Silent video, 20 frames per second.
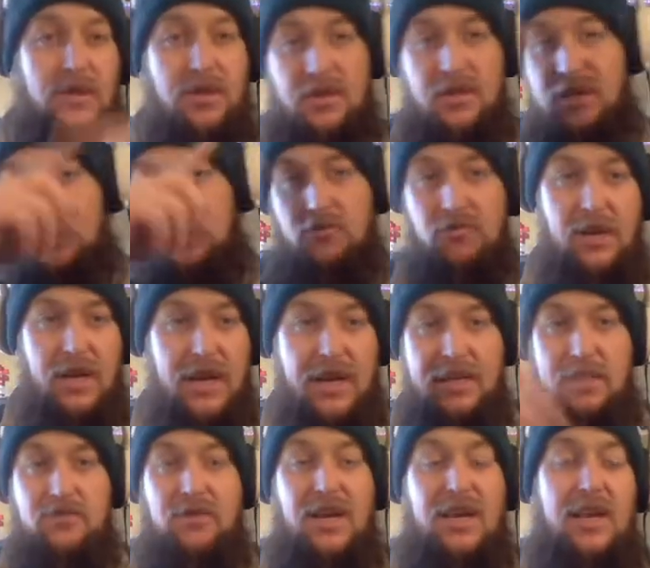these 3
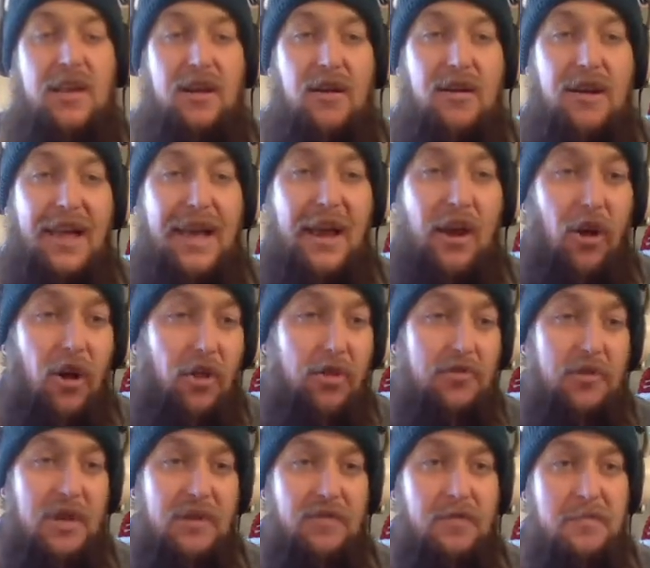guys right here, and I had all
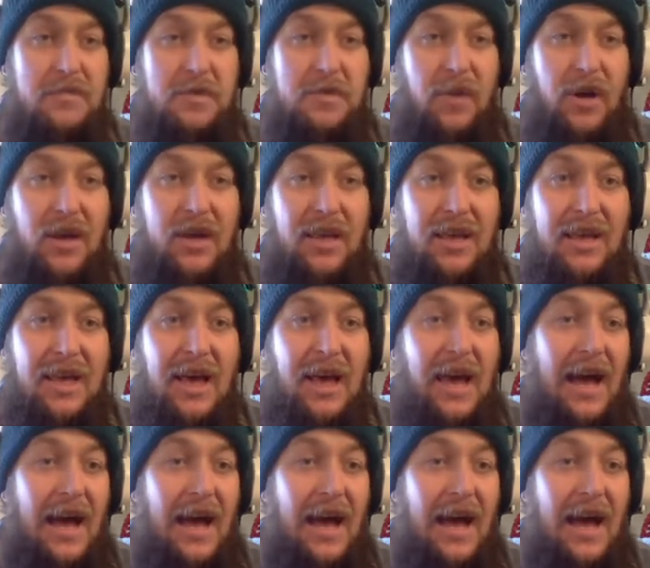3 of them spawning,